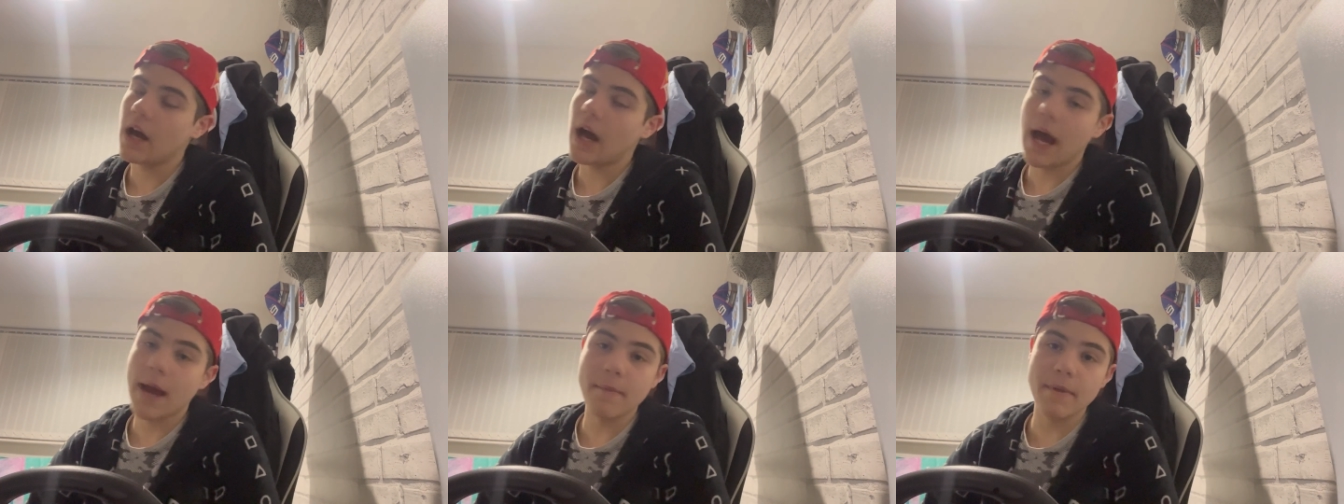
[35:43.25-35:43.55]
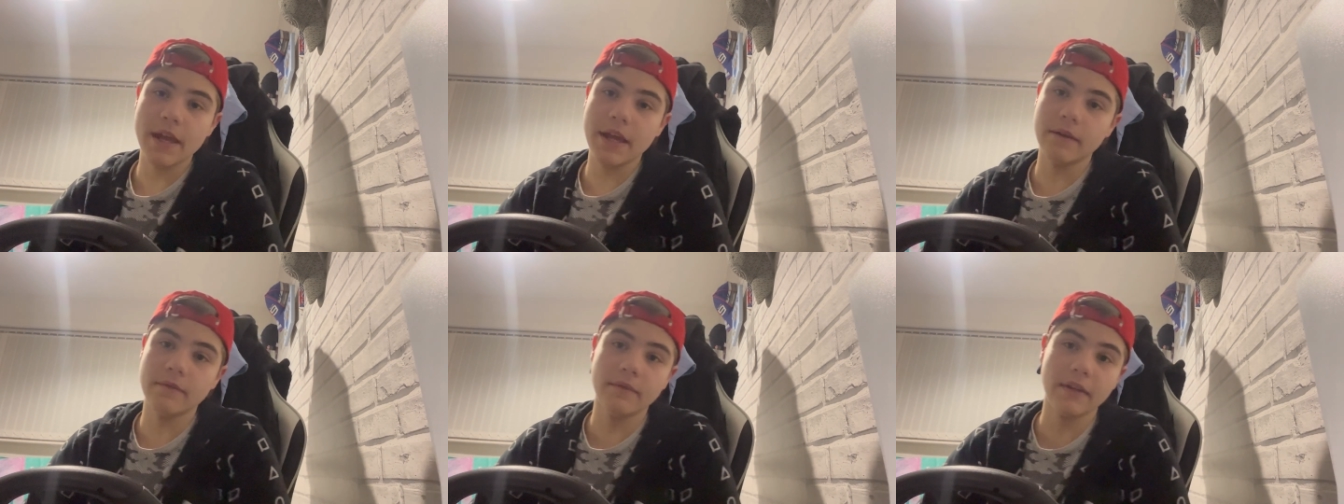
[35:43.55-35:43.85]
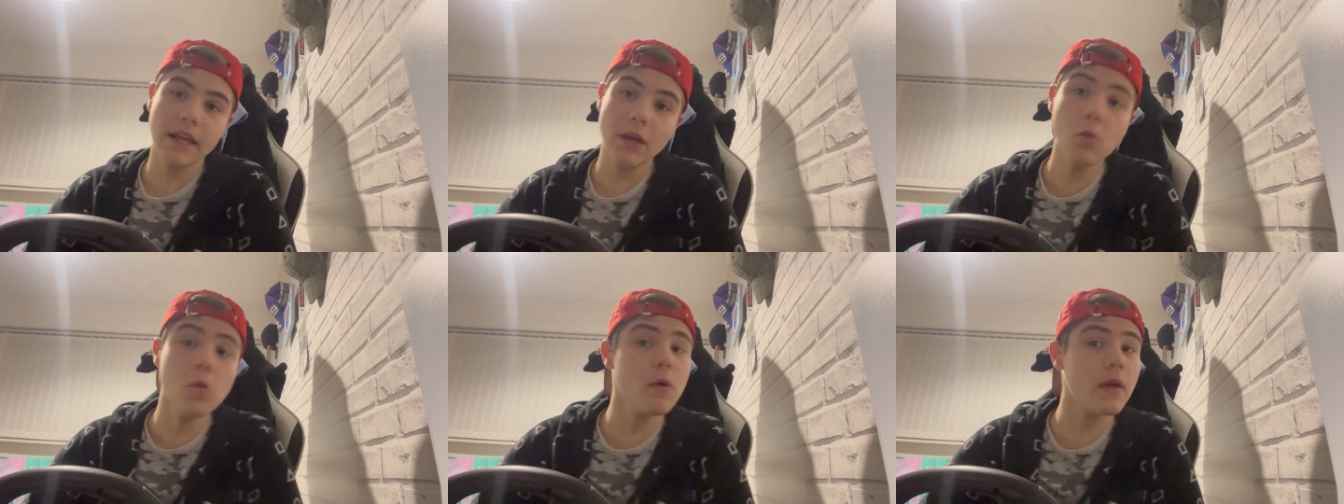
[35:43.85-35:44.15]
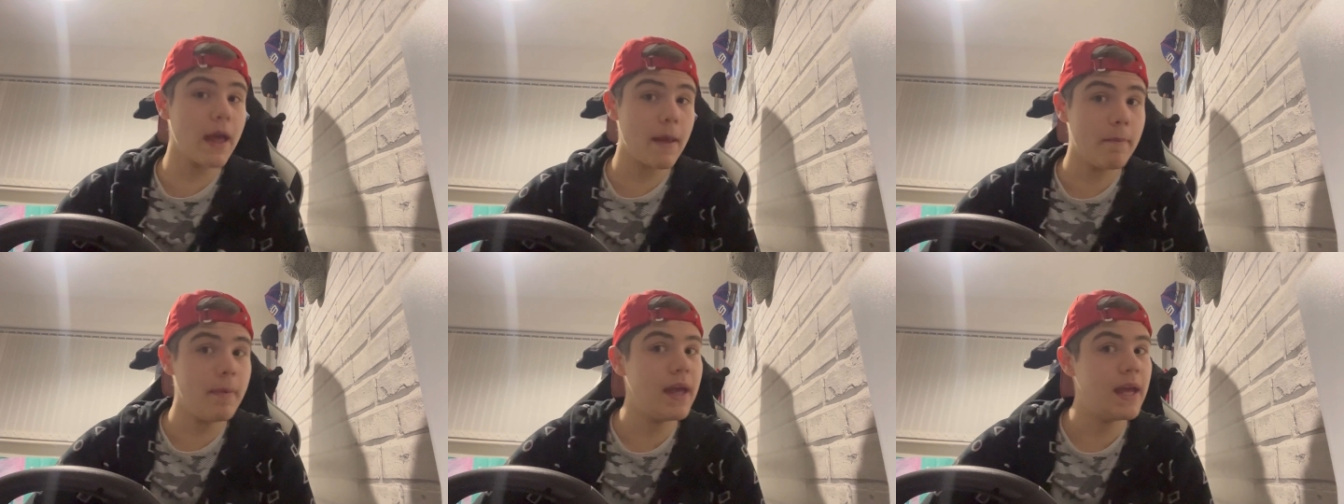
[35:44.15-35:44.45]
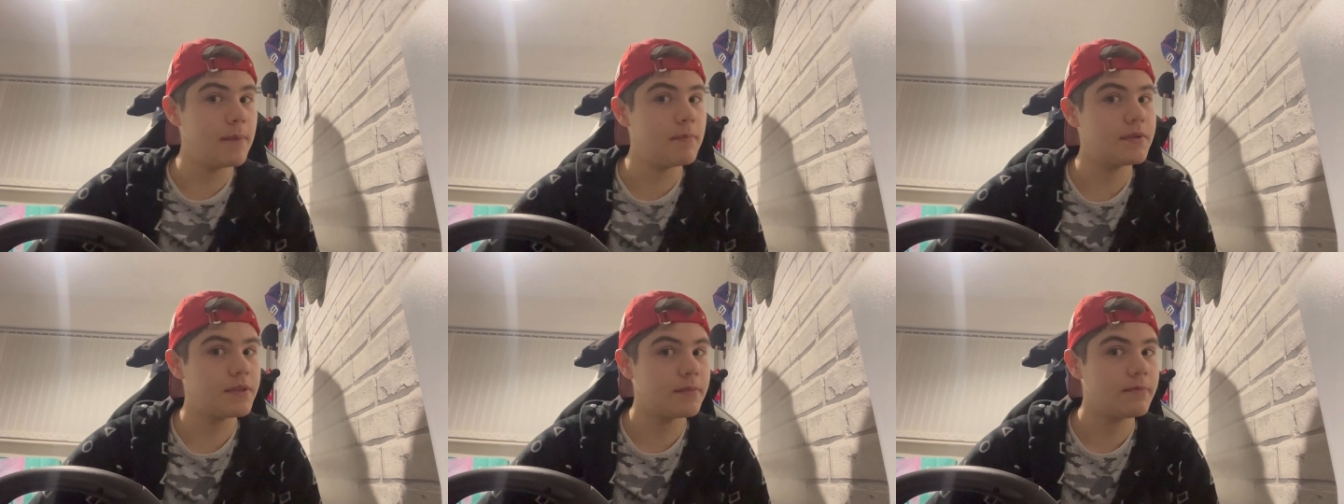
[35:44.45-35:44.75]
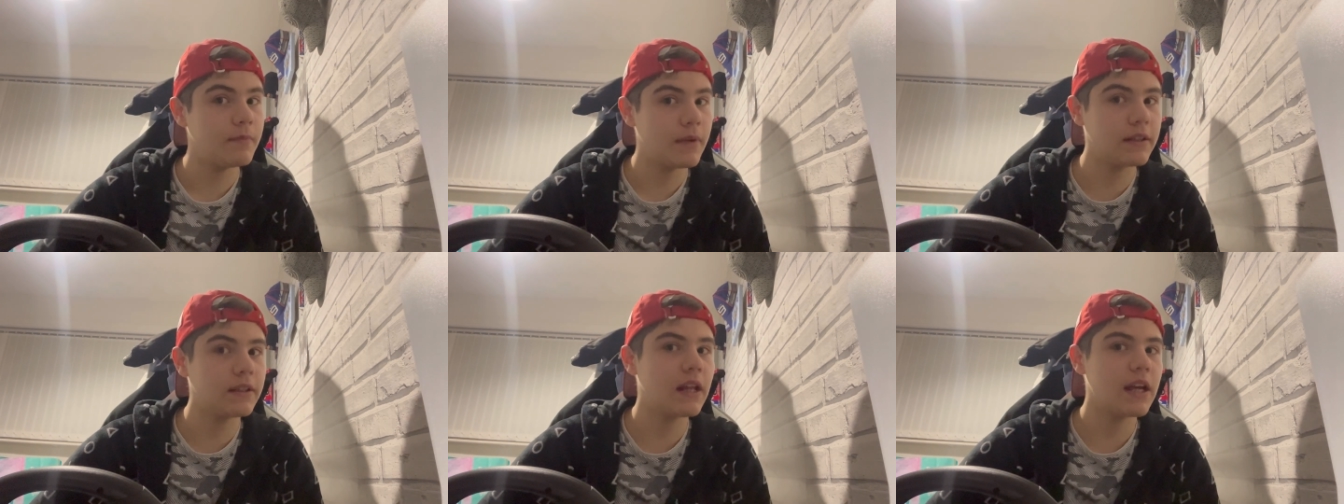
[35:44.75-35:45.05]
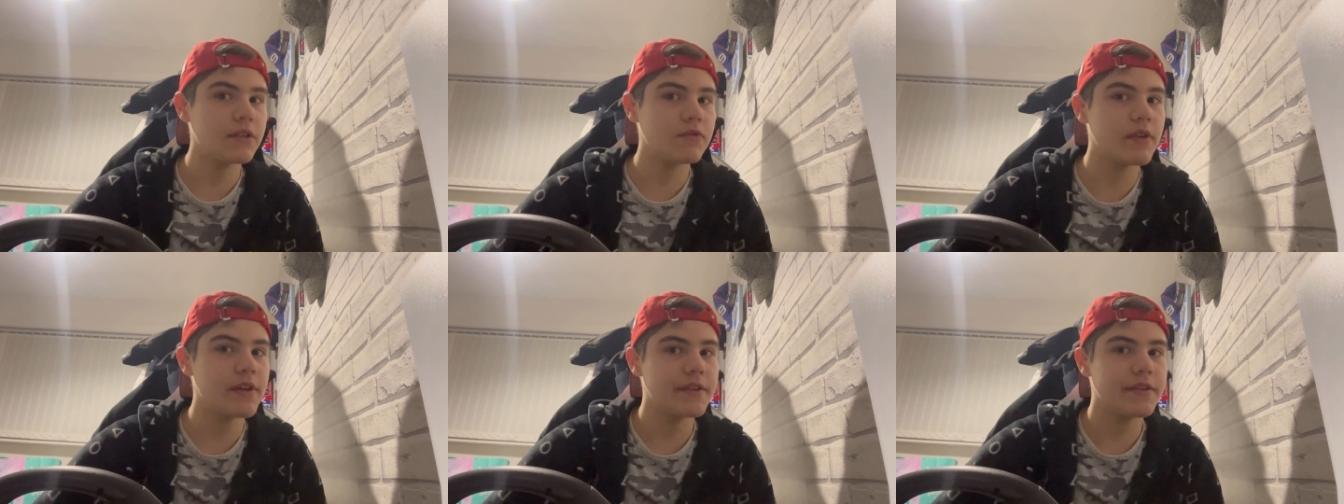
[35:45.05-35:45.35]
I mean, he will get pipped at the
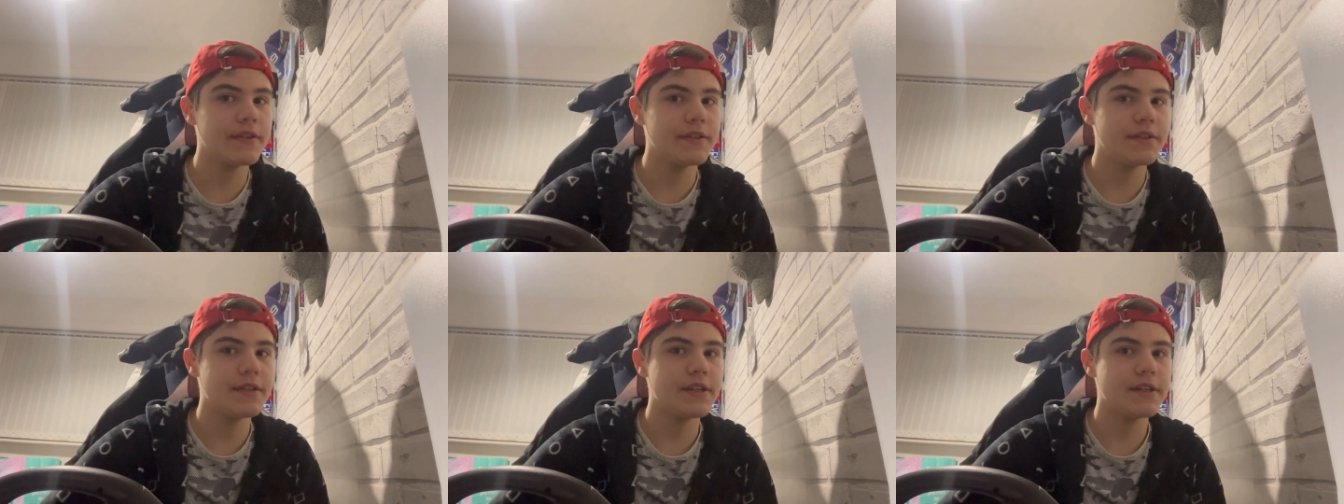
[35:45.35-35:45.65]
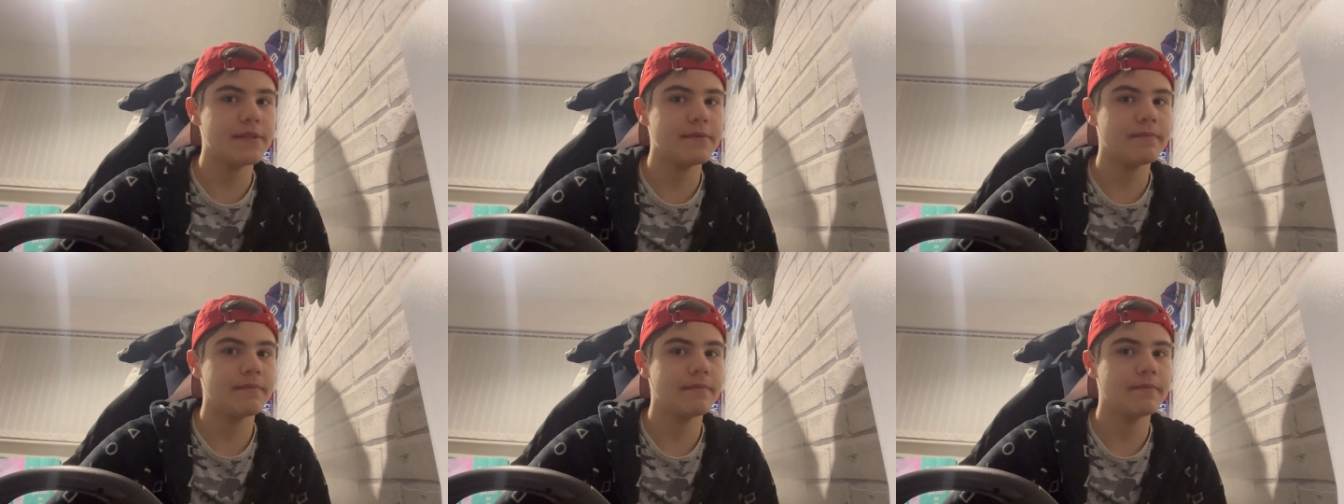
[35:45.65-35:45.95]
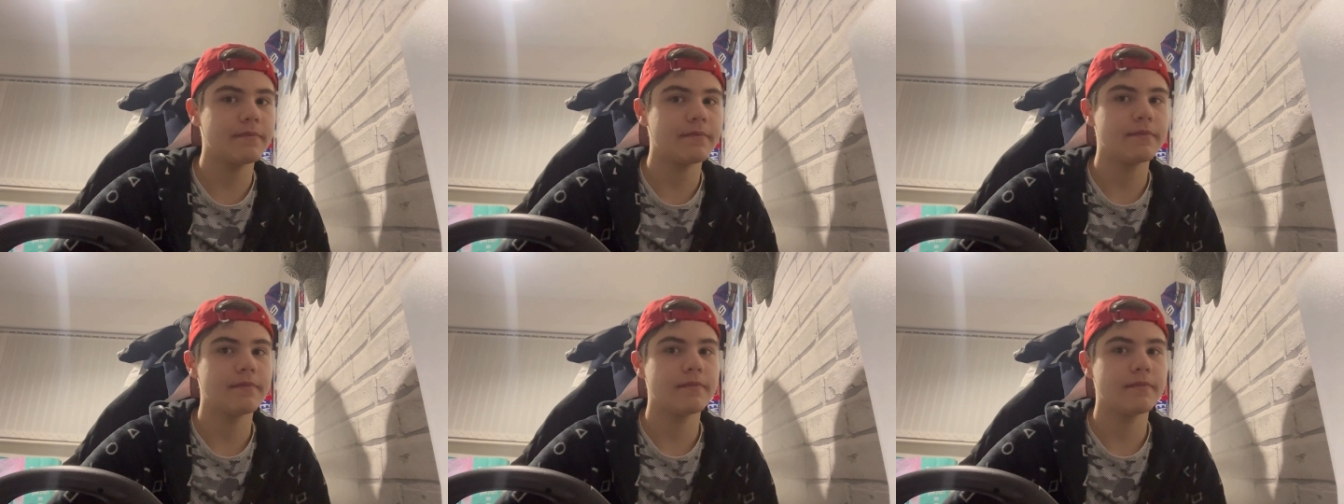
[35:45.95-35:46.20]
last race of the season.